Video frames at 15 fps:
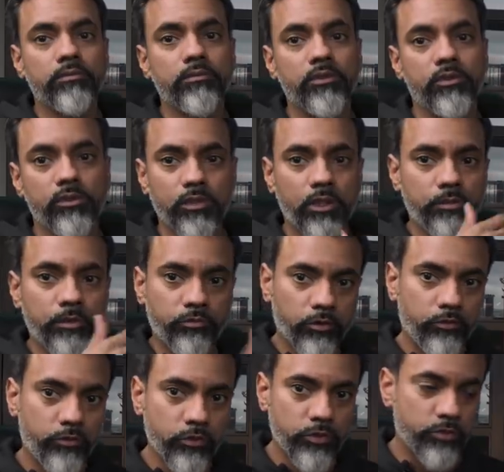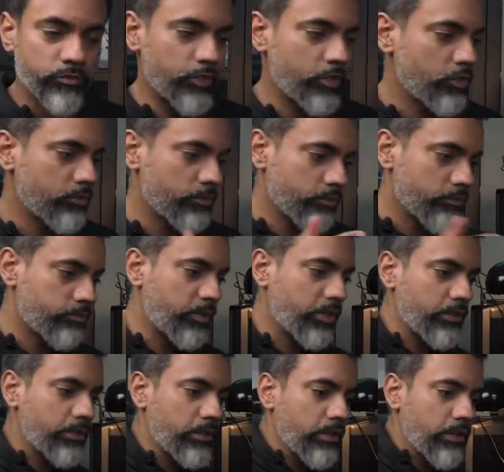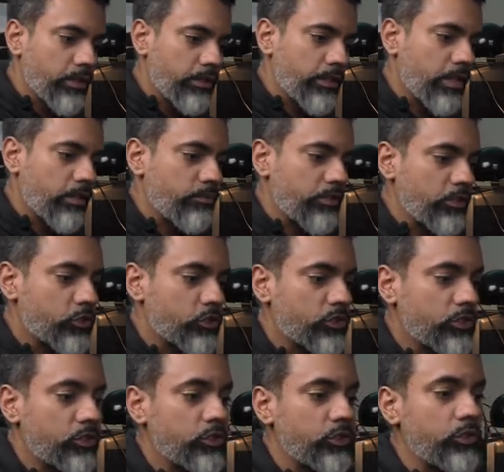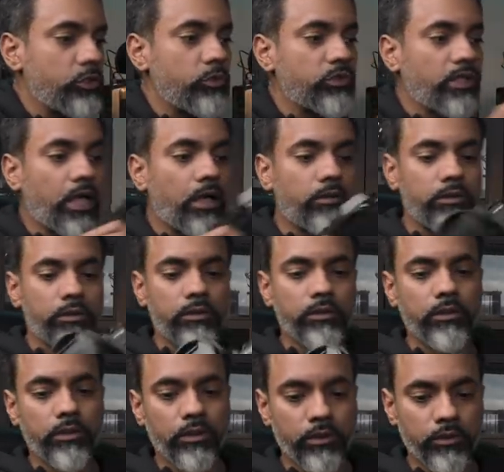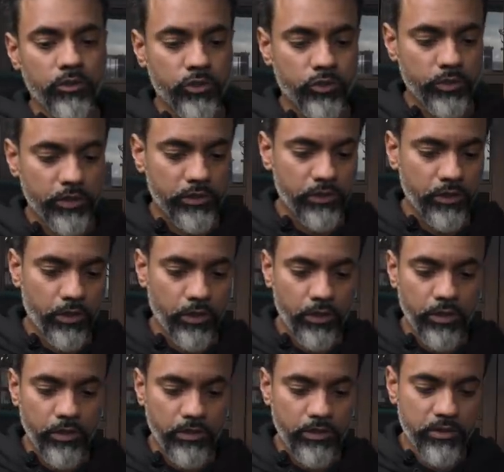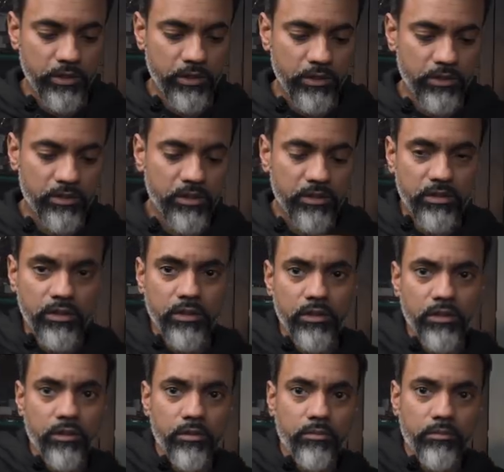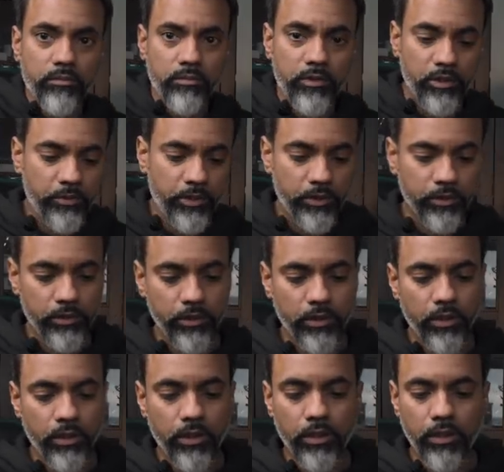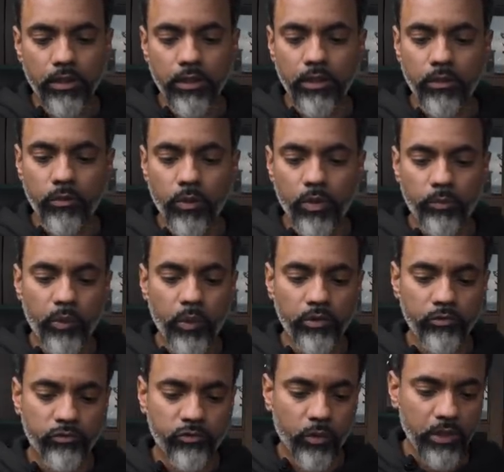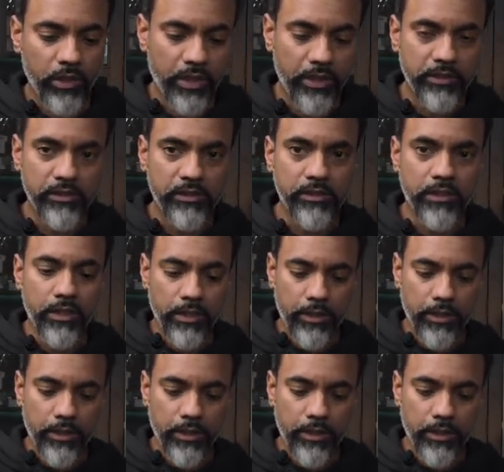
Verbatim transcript: this is going to be for a future video, but that I'm interested to use out in the streets, is the 16mm 1.4 lens.